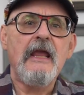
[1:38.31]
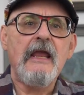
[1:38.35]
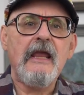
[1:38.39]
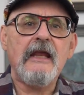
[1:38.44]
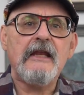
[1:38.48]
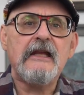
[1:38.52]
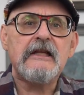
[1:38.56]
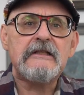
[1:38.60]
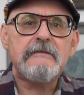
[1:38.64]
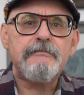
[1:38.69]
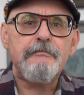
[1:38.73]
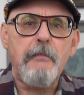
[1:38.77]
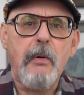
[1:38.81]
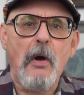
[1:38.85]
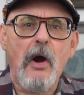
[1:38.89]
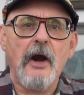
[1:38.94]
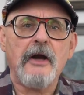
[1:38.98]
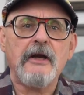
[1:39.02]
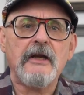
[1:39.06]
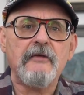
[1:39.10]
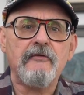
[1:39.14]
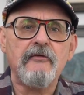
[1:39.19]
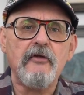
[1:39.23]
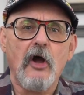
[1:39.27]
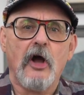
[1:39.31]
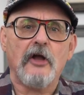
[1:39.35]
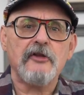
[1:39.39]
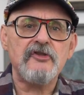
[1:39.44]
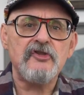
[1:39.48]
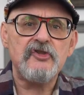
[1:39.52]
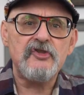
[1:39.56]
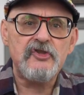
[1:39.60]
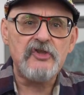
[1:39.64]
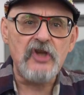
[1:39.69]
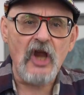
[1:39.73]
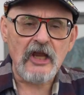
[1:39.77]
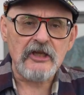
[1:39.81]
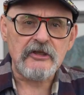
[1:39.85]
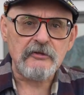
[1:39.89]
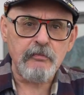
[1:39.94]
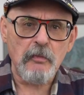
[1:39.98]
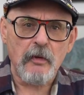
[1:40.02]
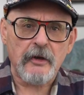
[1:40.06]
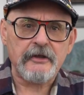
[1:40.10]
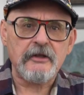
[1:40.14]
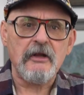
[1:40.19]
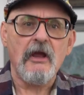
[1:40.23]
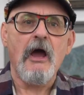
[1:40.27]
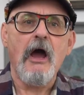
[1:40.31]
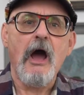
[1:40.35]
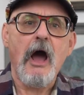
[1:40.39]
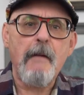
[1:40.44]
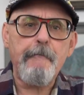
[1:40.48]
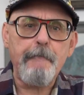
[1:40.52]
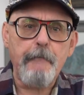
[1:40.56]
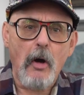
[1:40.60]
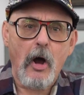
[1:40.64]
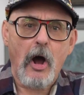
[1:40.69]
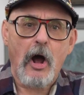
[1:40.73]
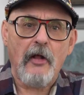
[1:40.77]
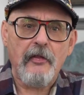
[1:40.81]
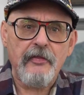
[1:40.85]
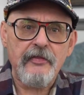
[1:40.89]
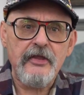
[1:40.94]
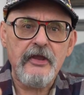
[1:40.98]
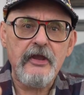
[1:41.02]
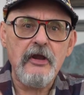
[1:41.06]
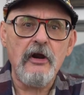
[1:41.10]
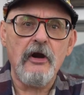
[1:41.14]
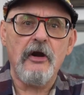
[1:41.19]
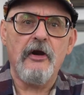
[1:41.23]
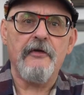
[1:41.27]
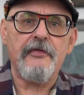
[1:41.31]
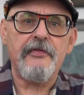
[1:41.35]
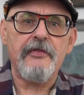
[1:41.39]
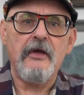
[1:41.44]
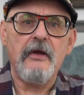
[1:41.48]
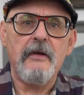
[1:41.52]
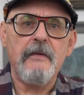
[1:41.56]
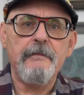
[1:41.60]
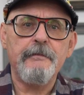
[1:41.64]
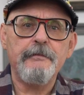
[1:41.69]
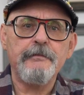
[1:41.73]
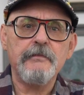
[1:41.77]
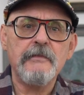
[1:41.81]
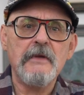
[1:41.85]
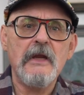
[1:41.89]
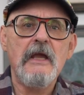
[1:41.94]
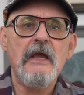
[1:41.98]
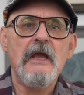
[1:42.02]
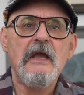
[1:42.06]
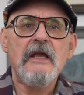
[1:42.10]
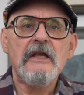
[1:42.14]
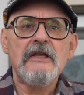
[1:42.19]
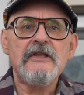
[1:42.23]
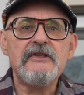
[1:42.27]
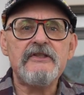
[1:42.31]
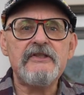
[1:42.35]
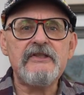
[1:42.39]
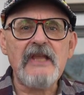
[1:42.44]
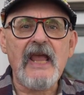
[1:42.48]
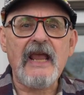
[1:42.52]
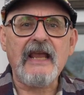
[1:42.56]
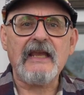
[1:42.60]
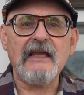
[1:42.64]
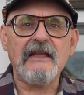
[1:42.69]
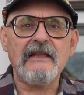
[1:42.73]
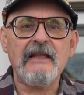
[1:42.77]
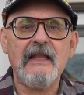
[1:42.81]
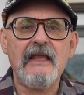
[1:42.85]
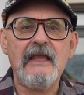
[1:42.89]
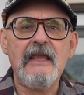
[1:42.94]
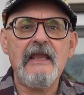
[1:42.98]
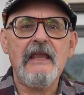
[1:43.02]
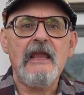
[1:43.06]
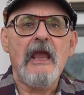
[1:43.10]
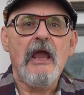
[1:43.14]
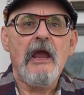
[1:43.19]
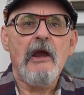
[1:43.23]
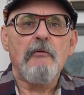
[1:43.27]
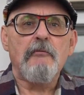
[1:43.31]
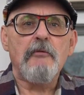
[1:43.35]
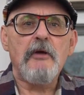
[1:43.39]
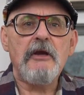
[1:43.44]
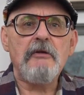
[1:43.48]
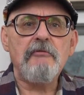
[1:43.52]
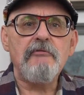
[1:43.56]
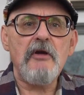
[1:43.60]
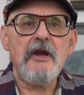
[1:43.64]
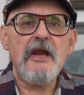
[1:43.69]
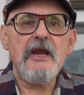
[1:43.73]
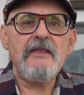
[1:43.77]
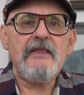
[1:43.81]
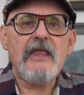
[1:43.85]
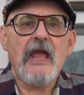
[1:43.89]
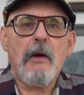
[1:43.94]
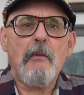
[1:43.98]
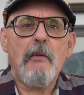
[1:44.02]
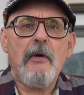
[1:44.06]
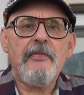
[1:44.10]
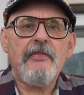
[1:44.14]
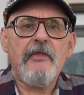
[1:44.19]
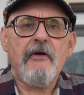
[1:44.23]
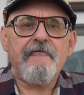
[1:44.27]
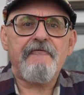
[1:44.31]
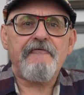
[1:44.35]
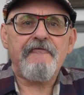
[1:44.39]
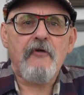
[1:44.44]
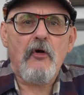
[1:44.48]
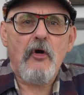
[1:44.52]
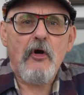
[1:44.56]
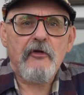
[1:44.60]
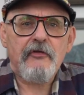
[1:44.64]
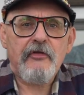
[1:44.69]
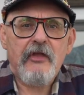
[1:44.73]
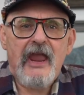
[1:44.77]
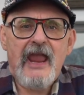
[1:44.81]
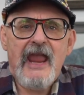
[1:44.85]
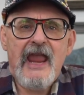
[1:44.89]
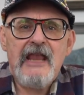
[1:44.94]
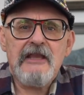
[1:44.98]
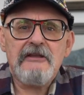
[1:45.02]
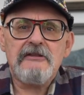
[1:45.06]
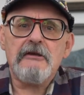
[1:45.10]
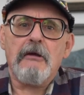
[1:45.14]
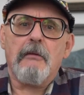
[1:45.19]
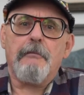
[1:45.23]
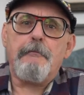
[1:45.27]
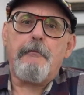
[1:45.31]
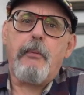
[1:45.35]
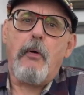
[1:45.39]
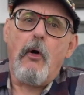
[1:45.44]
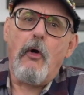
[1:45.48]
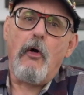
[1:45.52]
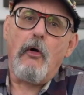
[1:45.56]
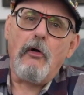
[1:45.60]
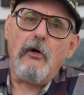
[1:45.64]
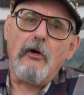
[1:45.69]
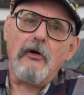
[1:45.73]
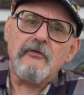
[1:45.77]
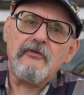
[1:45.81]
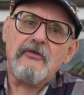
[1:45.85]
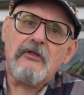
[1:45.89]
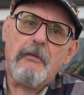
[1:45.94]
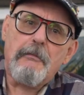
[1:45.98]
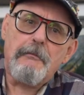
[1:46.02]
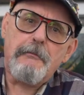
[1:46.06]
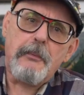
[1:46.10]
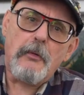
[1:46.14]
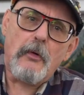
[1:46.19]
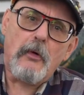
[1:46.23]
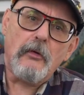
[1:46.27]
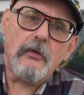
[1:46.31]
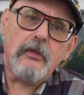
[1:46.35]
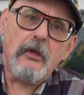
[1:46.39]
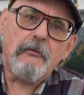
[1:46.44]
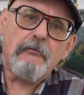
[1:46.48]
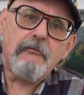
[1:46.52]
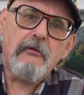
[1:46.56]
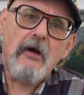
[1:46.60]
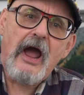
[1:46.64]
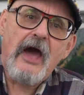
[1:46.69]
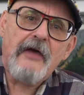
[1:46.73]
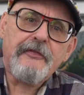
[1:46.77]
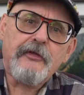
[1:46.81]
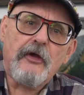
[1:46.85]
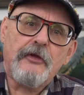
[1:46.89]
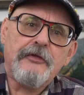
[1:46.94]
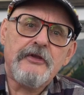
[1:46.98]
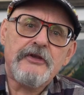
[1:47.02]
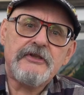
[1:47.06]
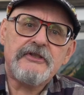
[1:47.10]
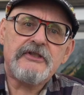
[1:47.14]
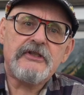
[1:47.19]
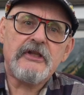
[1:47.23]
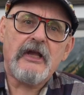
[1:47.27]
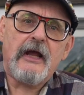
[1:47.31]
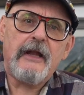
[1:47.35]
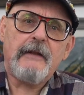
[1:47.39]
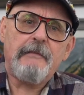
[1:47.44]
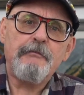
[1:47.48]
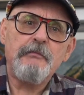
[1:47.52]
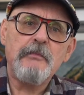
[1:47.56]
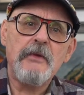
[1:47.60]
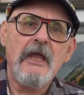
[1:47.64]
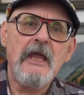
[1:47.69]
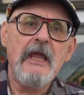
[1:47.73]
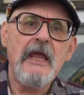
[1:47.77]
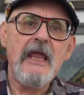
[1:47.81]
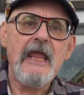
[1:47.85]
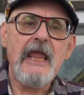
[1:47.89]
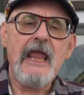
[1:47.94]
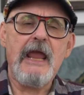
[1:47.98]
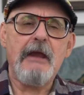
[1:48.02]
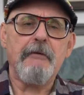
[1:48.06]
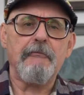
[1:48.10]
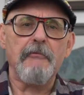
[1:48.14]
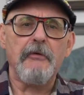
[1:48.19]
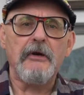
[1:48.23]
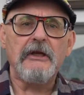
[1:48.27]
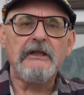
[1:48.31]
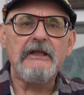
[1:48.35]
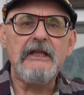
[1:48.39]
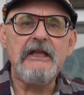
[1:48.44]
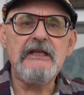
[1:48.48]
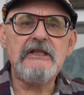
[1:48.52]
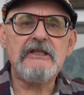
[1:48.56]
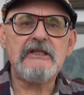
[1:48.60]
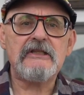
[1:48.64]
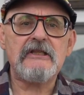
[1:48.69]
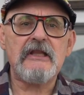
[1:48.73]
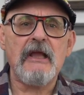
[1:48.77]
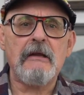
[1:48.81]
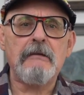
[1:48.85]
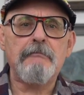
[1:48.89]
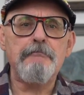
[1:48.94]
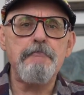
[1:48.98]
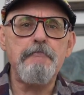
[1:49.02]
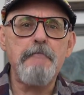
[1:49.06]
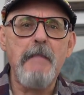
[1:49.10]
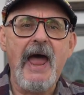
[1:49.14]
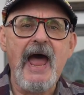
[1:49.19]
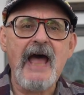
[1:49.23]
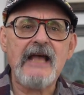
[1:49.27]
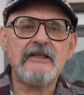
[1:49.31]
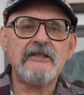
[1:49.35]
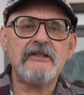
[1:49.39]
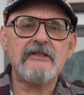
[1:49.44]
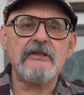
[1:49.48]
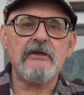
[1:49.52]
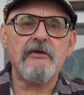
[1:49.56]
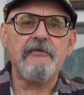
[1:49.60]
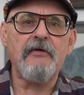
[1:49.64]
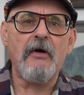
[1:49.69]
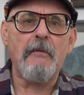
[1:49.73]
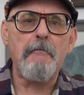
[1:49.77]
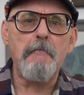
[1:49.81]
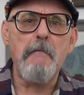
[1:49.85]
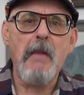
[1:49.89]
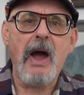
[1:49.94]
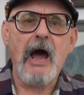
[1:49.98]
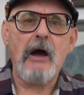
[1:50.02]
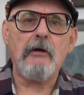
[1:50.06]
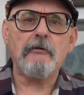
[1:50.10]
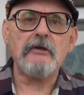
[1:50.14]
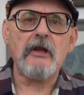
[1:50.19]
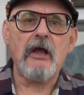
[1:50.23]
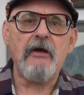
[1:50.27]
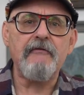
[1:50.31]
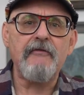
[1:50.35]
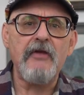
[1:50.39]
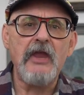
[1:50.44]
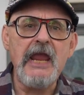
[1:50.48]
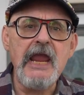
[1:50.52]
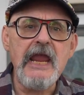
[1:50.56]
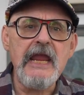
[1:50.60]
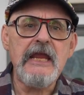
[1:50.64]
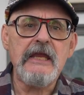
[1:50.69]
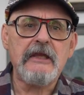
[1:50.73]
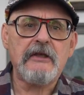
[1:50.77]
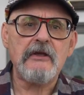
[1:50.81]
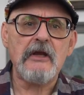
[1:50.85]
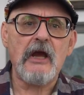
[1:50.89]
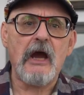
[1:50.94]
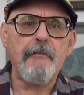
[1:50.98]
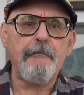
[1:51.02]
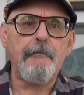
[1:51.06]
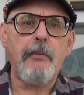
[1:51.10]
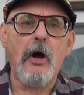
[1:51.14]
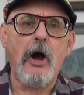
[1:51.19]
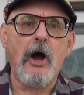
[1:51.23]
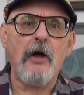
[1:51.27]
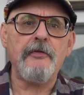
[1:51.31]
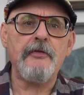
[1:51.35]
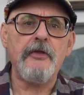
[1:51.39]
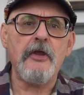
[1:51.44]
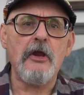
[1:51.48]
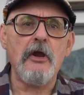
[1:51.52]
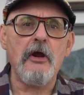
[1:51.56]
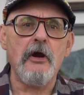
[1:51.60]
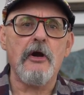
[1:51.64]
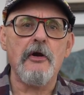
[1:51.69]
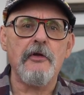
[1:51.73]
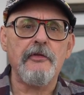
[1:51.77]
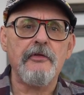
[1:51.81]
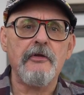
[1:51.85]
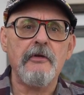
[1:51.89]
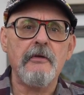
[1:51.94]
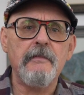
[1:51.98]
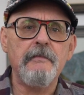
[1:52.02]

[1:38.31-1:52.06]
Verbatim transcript: It is part of God's judgment upon the earth. Secondly, we read that when the fourth angel poured the bowl of wrath on the sun, it released a massive amount of heat upon the earth.